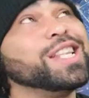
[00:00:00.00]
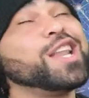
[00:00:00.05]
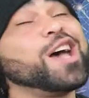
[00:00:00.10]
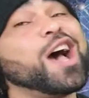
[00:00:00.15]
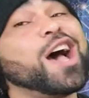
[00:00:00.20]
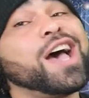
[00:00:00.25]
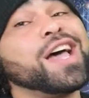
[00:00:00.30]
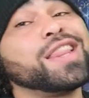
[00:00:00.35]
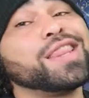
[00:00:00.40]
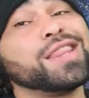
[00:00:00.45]

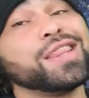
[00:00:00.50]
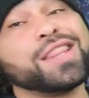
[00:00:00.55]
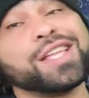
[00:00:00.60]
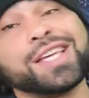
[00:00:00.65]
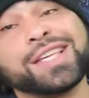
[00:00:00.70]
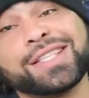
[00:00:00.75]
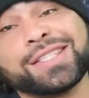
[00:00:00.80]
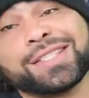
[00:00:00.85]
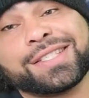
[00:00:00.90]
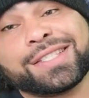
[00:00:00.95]
not
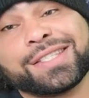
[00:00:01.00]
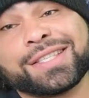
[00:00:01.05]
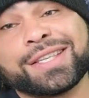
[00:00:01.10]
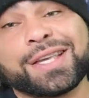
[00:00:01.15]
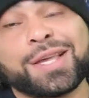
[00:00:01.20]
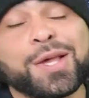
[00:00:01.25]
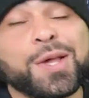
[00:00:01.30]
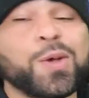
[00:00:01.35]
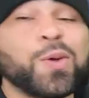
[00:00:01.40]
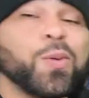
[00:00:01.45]
least,
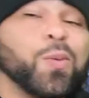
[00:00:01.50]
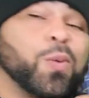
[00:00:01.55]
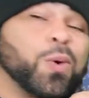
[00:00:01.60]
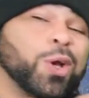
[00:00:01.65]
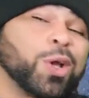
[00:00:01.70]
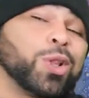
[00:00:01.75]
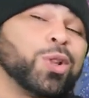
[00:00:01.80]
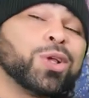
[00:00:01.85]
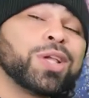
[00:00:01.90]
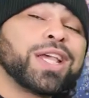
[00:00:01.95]

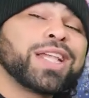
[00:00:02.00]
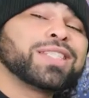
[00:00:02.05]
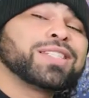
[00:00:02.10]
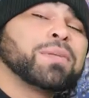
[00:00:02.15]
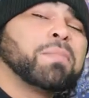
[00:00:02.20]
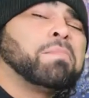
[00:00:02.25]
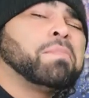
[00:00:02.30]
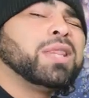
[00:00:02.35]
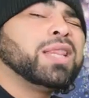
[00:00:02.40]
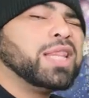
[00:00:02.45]
we're going to look at
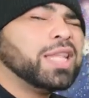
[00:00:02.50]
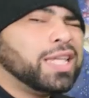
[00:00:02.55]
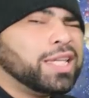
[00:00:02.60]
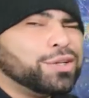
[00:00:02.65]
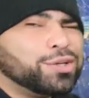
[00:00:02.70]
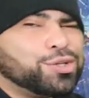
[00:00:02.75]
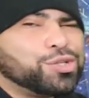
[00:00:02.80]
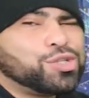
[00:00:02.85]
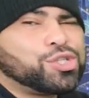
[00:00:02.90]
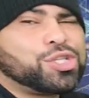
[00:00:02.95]
some
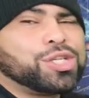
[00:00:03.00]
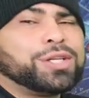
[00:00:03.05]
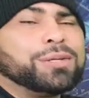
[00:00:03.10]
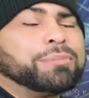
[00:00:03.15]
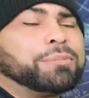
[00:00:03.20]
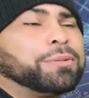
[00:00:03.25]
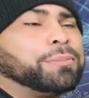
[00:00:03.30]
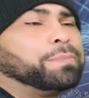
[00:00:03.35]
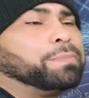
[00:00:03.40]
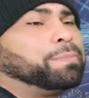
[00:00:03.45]
leadership.
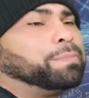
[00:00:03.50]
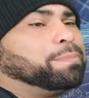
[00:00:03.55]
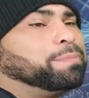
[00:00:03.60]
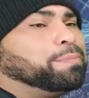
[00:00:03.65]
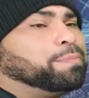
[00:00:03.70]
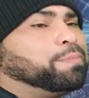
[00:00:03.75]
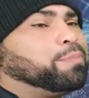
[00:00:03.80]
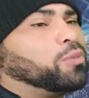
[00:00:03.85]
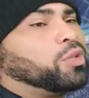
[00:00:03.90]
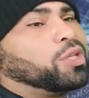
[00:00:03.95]

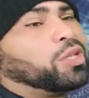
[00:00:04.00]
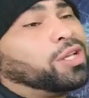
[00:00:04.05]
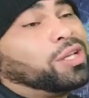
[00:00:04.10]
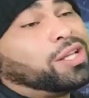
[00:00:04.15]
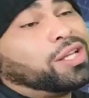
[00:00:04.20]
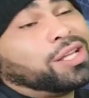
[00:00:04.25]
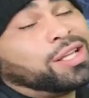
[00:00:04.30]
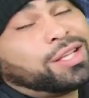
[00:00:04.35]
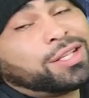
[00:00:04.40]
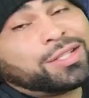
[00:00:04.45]

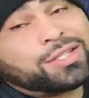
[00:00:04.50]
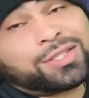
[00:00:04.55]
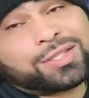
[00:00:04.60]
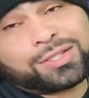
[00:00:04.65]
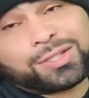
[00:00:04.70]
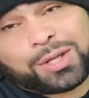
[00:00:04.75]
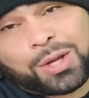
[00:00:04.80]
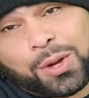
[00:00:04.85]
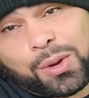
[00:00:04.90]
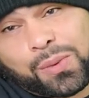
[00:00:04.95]

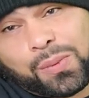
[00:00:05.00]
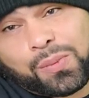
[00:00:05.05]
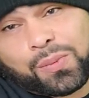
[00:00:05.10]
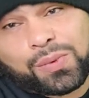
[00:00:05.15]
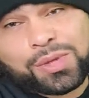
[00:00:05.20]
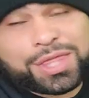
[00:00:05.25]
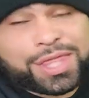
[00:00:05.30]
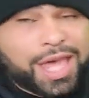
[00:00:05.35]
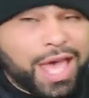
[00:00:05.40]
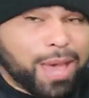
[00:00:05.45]
So
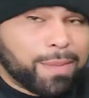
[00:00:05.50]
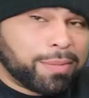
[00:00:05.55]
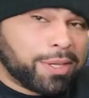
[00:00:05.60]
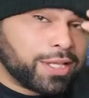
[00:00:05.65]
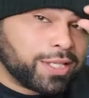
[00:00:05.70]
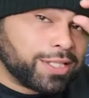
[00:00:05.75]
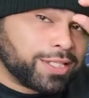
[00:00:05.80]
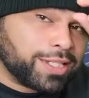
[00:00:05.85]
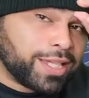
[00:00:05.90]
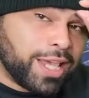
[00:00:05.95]
with that
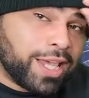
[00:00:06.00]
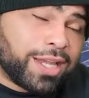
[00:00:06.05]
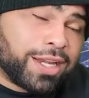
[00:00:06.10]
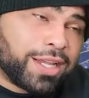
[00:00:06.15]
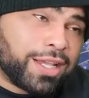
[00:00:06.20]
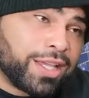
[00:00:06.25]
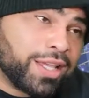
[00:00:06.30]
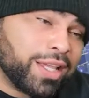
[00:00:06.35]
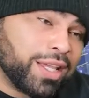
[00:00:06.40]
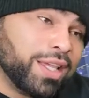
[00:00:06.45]
being
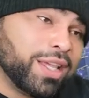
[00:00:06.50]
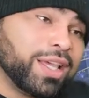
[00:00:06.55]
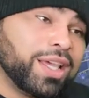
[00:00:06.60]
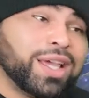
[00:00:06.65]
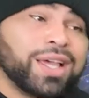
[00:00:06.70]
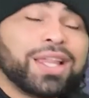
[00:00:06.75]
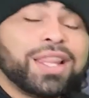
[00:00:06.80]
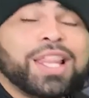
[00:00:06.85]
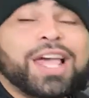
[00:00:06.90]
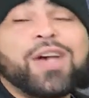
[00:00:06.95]
said,
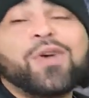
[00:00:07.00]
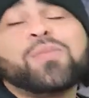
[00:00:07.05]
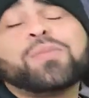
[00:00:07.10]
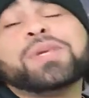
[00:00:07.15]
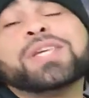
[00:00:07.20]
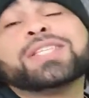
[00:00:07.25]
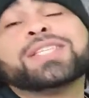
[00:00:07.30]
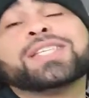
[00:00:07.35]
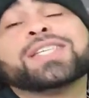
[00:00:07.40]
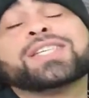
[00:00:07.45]
allow
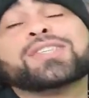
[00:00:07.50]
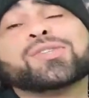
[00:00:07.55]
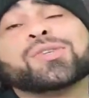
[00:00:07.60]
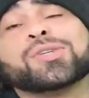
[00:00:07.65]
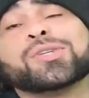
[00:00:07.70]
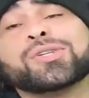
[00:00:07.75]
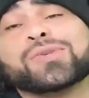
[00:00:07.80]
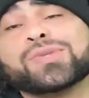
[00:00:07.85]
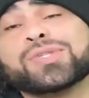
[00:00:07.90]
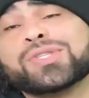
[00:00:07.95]
me to
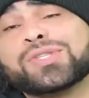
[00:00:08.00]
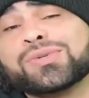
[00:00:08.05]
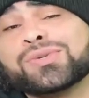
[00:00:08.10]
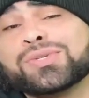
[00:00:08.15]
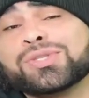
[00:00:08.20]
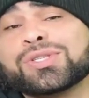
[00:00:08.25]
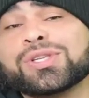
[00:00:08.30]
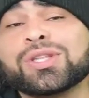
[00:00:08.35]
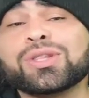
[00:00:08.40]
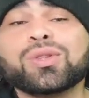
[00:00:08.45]
introduce
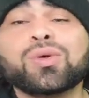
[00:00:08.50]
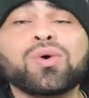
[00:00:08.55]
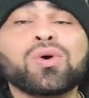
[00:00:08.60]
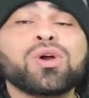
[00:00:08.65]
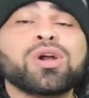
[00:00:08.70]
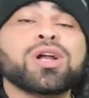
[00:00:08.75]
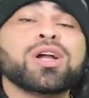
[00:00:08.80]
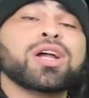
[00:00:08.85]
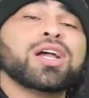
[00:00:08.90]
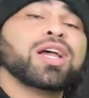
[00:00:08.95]
you to
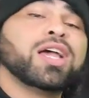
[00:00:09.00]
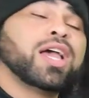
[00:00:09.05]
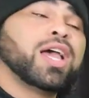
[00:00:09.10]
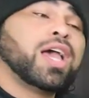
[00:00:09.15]
Laura